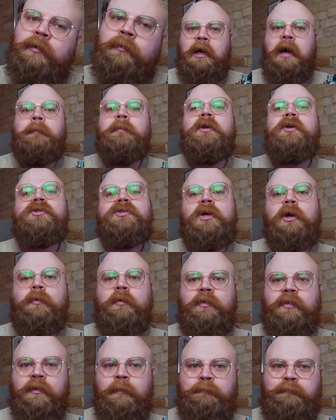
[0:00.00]
I'm gonna start
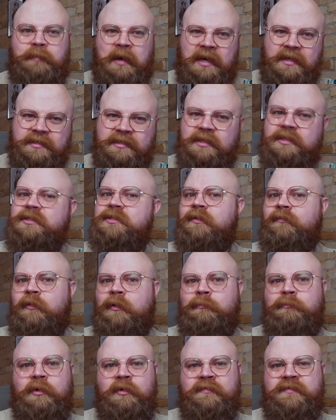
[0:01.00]
with the basics of her
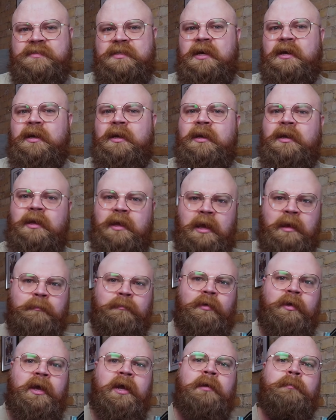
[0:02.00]
moveset and game
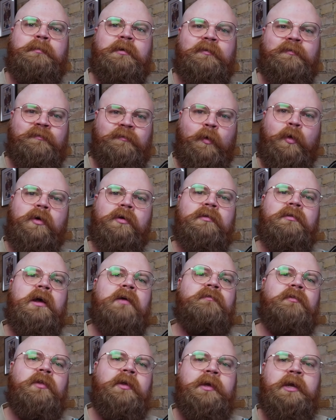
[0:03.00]
plan before
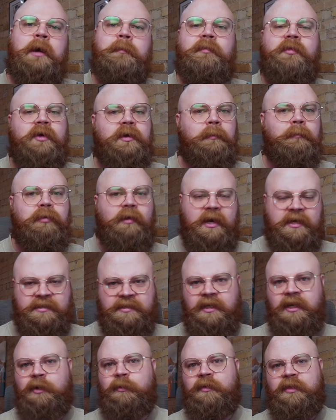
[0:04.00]
leveling up the
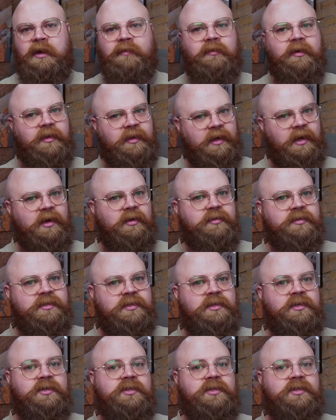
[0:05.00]
complexity with everything else.